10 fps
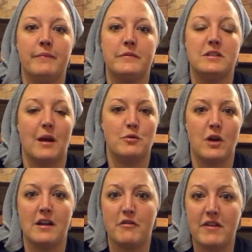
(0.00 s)
Stopped
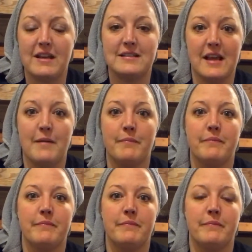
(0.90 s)
trying to fix him
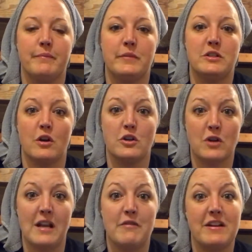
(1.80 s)
and started
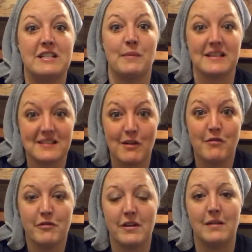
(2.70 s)
trying to fix myself
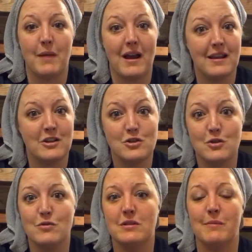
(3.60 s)
and my
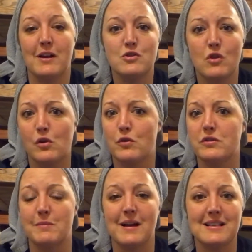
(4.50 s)
issues and my struggles
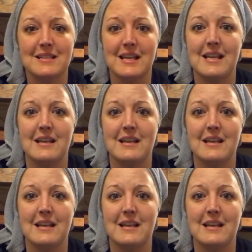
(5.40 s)
and my sin.